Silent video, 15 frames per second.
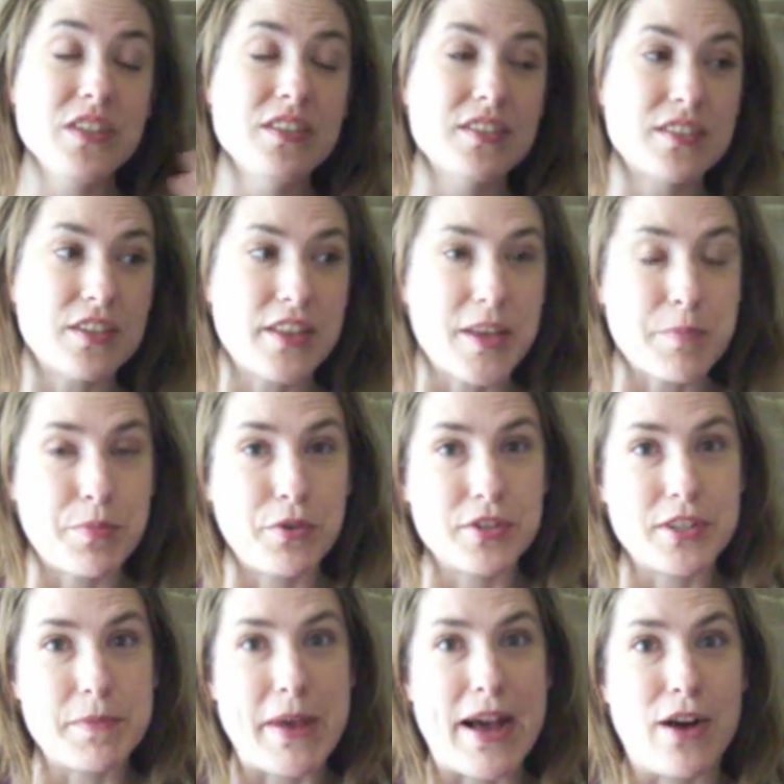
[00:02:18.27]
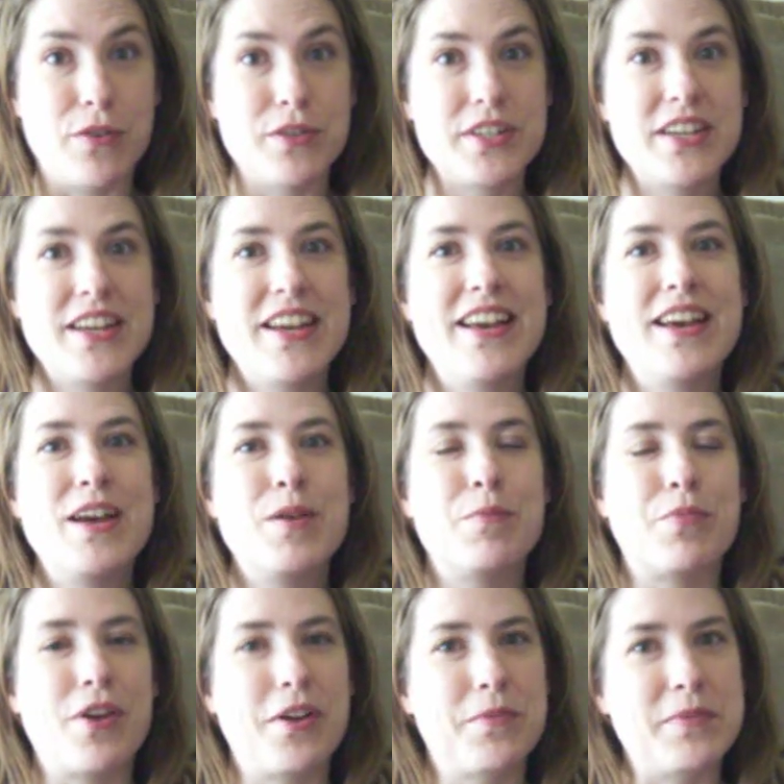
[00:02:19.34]
So they pulled him out,
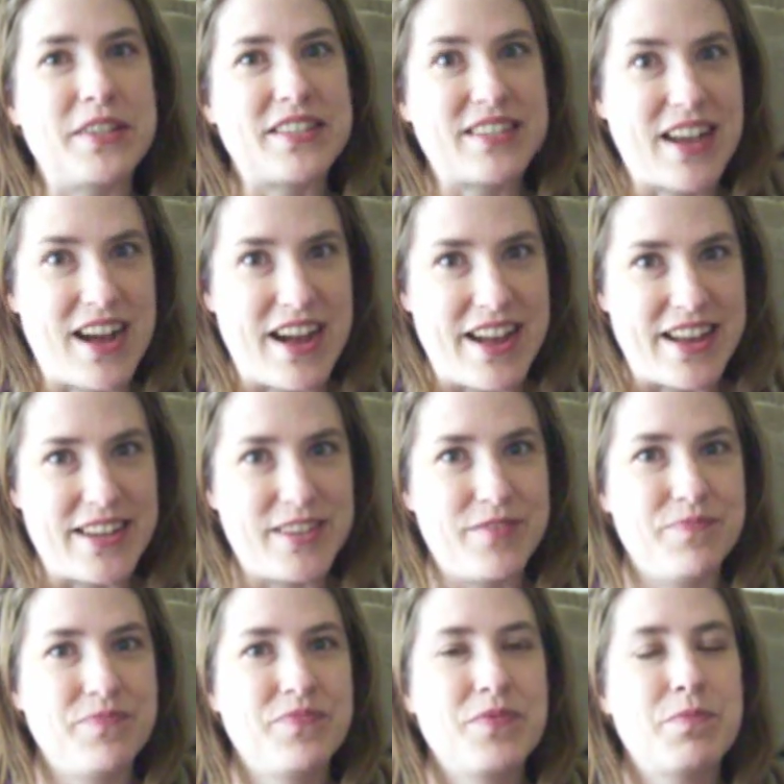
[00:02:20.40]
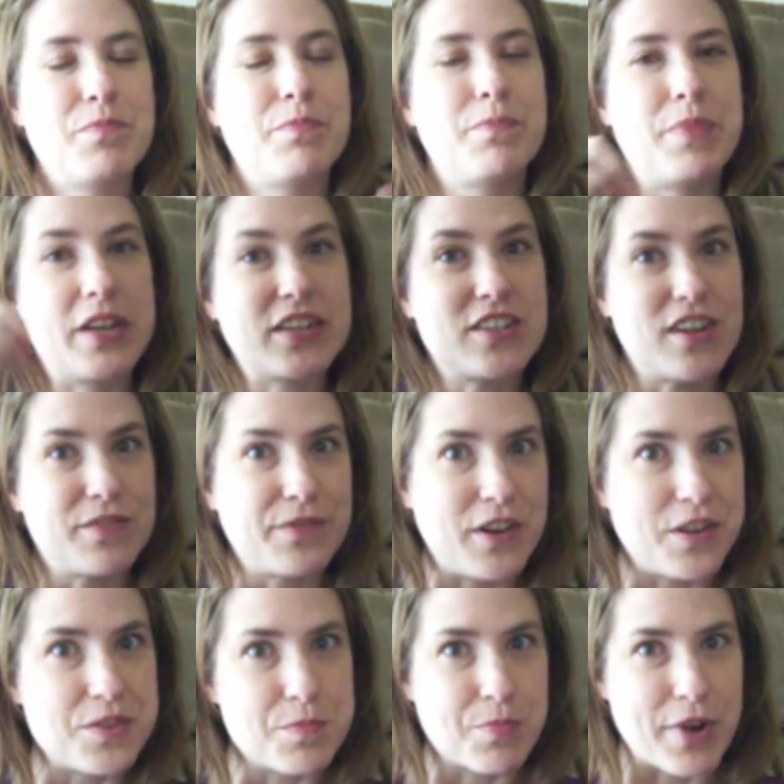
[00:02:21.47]
brought him inside, picked off
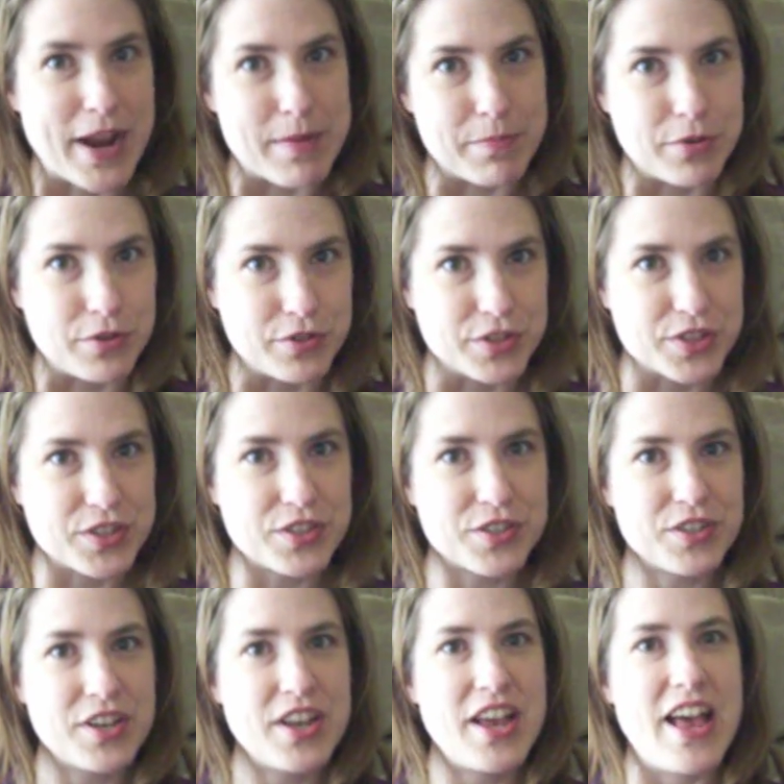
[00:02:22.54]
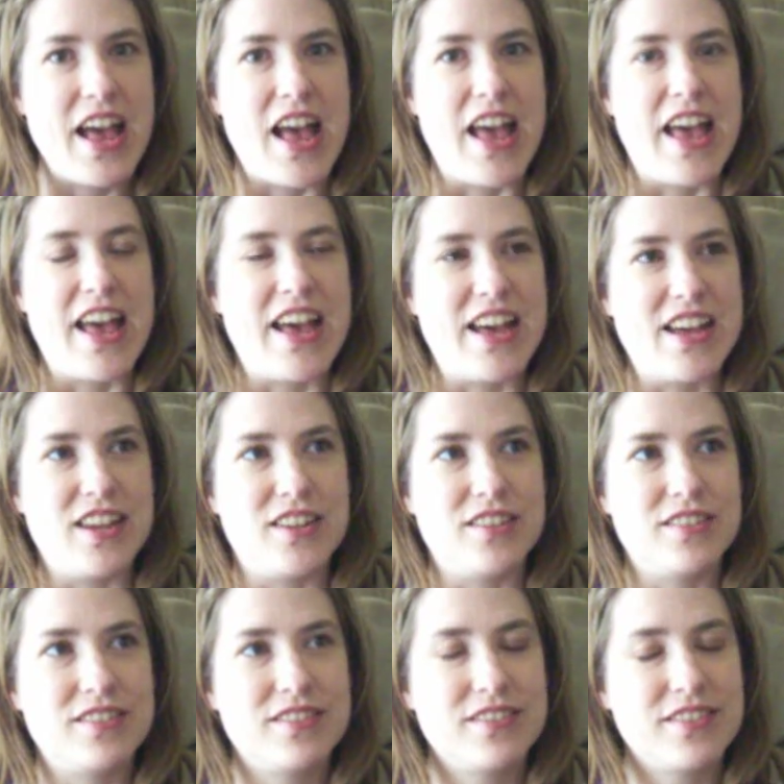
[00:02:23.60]
all the brambles,
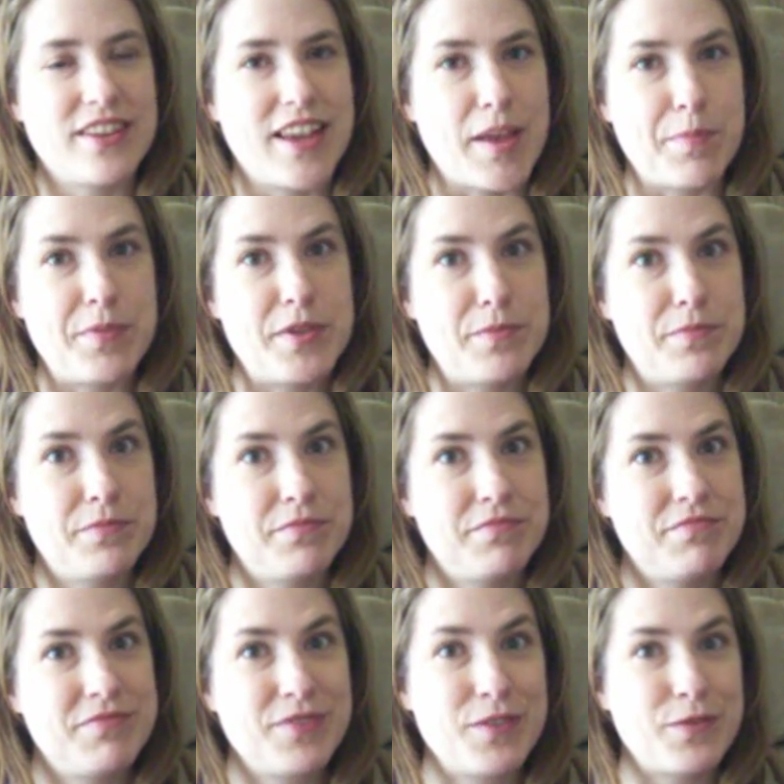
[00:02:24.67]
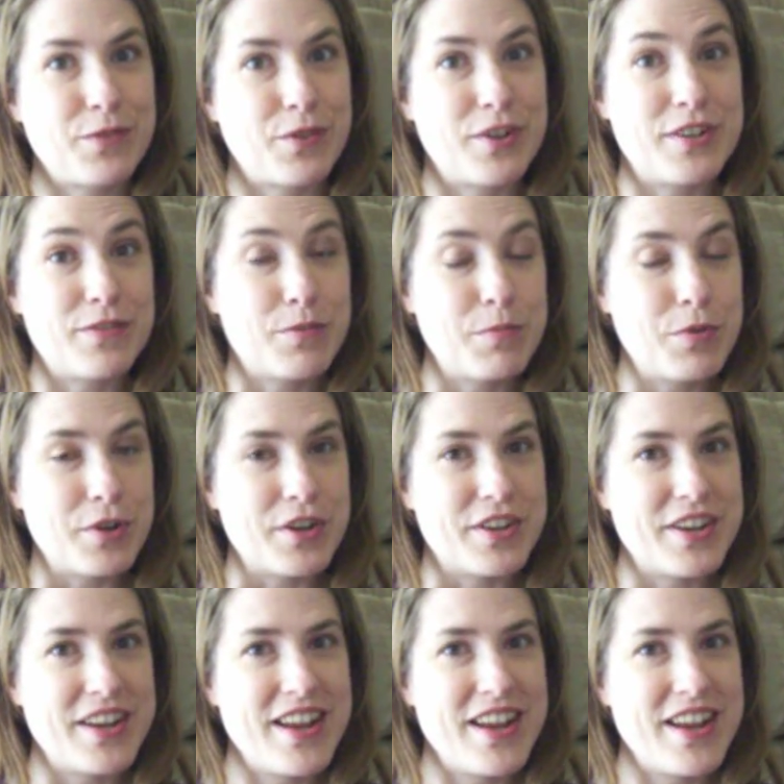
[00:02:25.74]
and kept him forevermore.